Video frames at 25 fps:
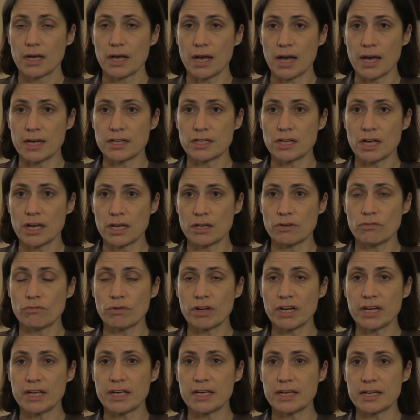And
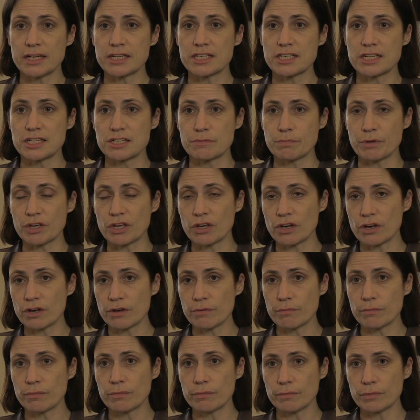really it has
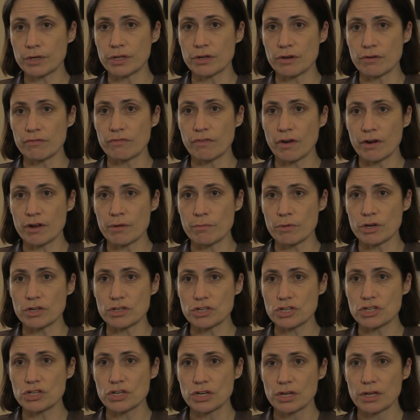become, very
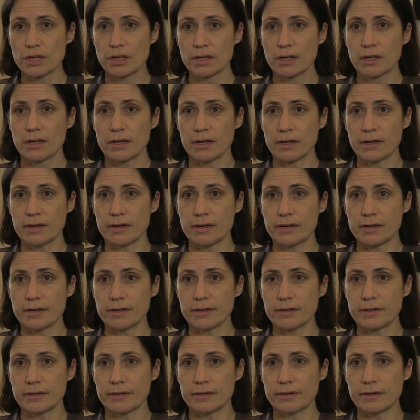much,
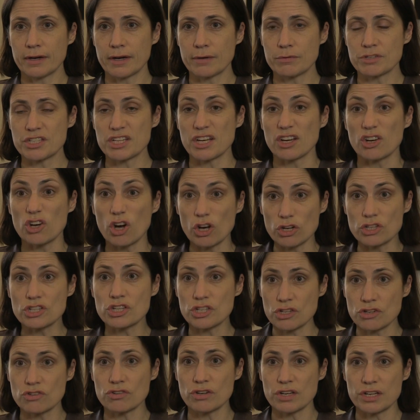I would say,
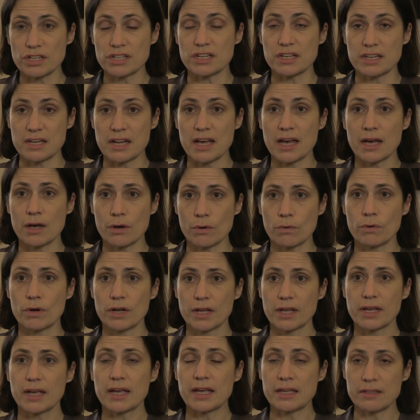concentrated now
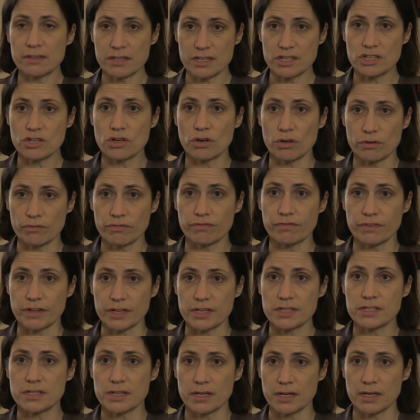in this
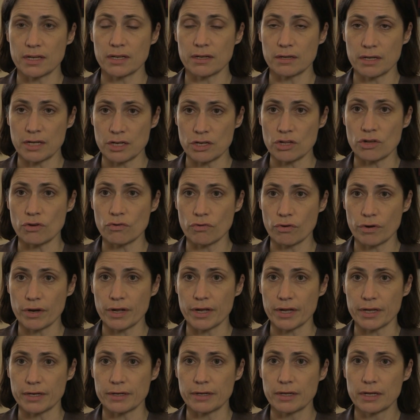conflict in
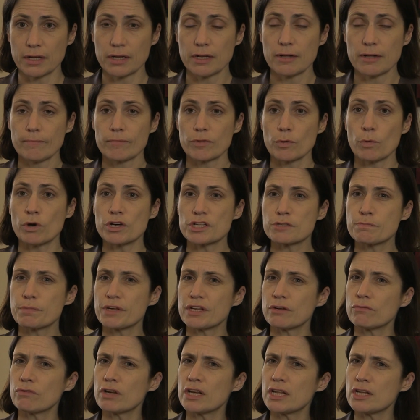Ukraine. What has
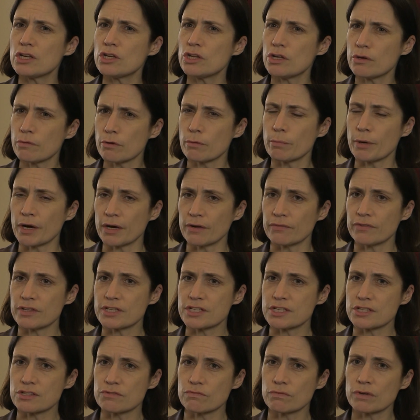been really new about
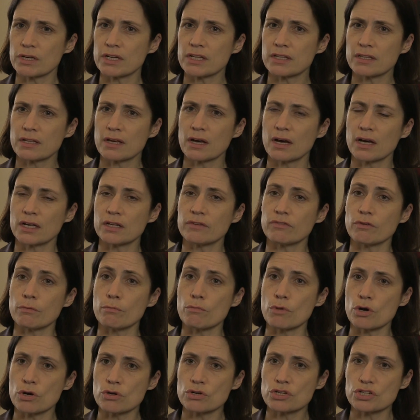this is really the kind of
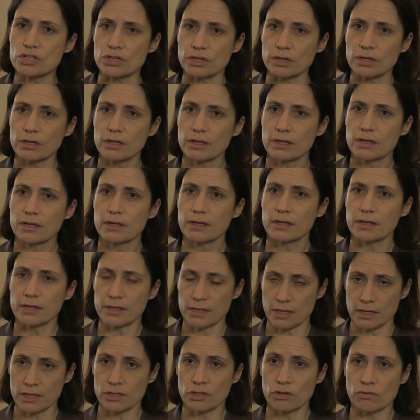emotion
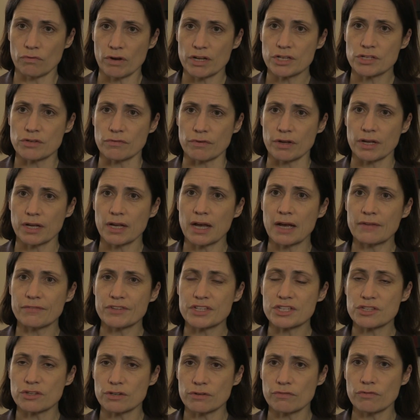in the rhetoric and
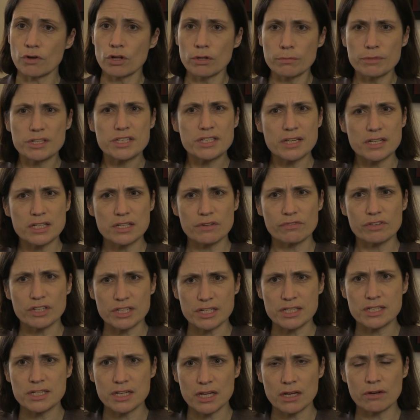the sort of almost sense of
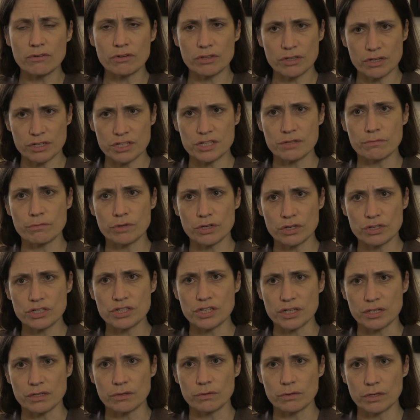hysteria that has
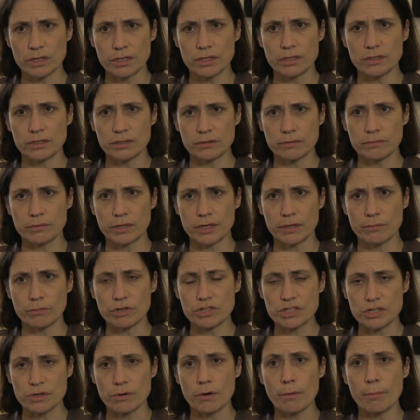emerged in
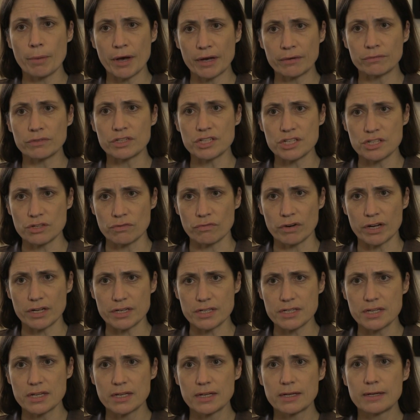Moscow about this
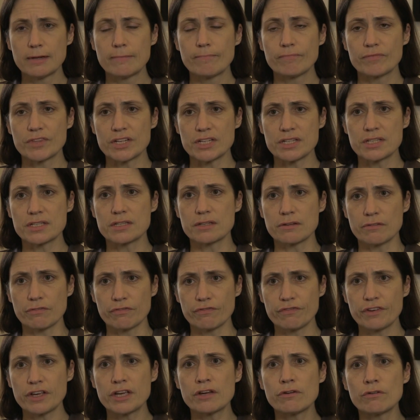threat, this
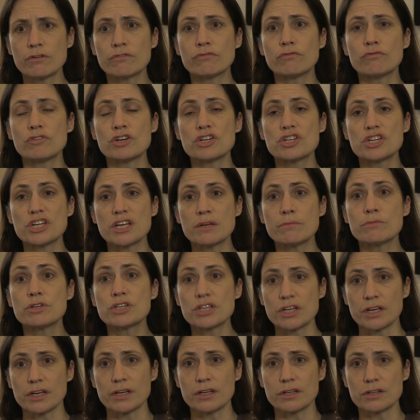fear of regime
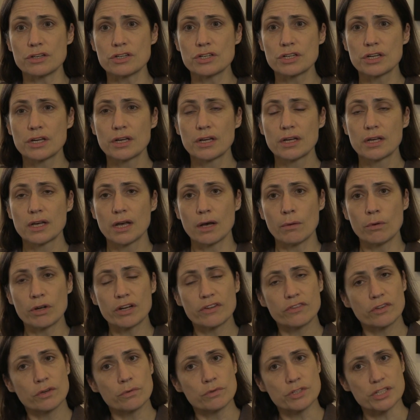change. And what
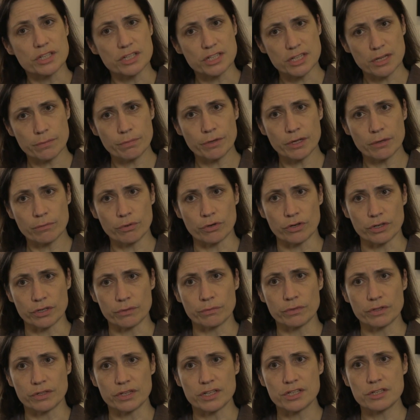I think was the tipping
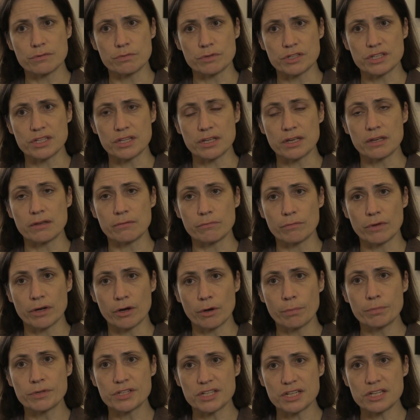point with this was the
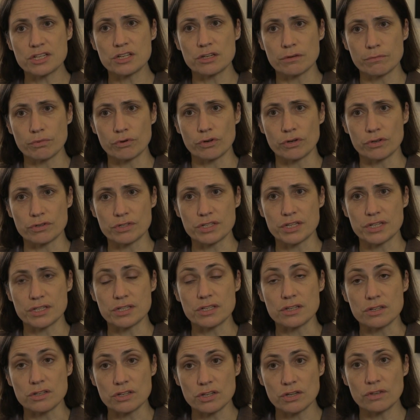opposition
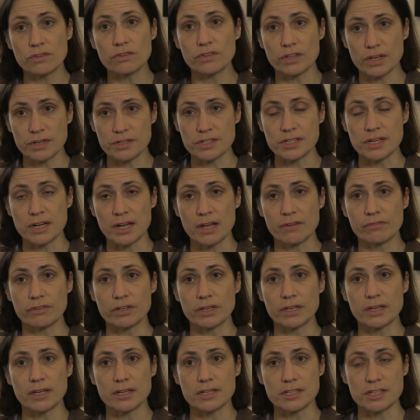protests in 2011
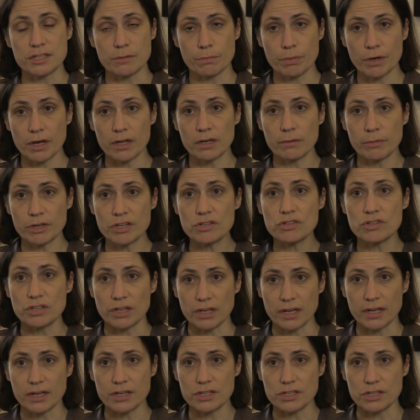against the parliamentary
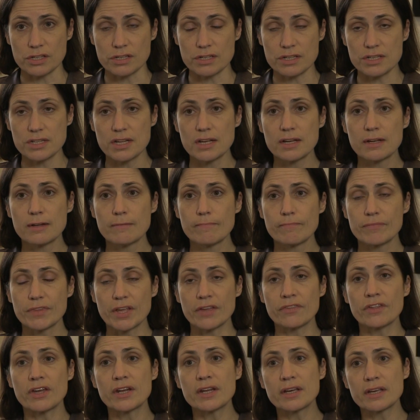elections,
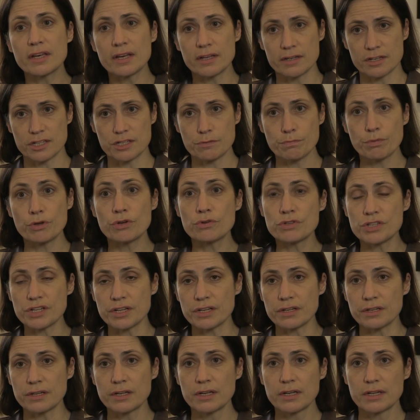and then against
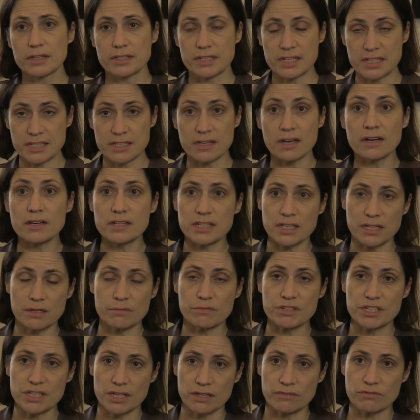Putin deciding
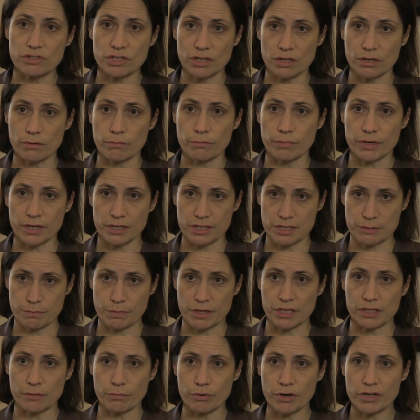himself to come back as
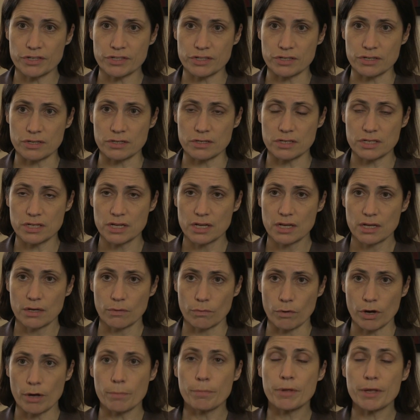being the president,
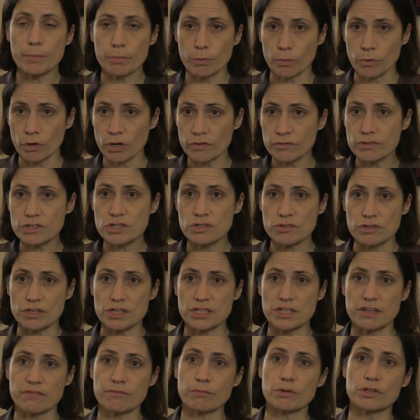where people were on the
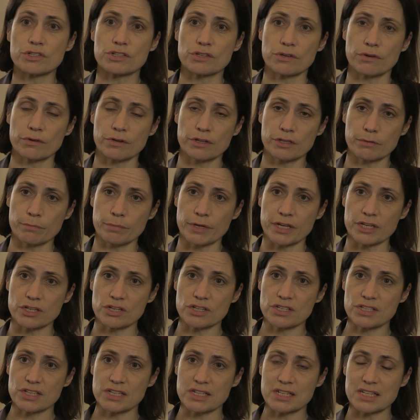streets of Moscow and other major
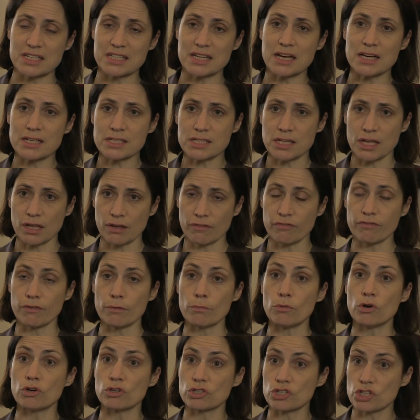cities asking for
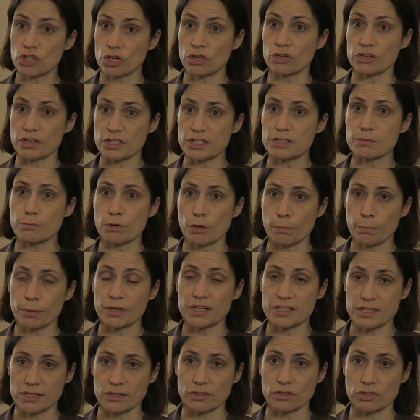more choice, more
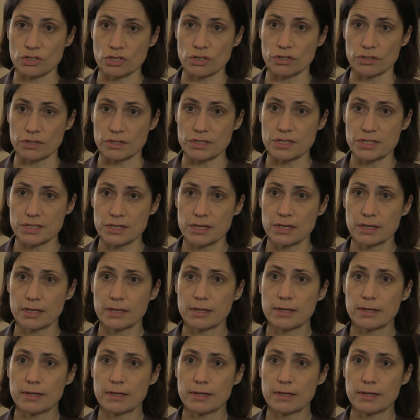political choice.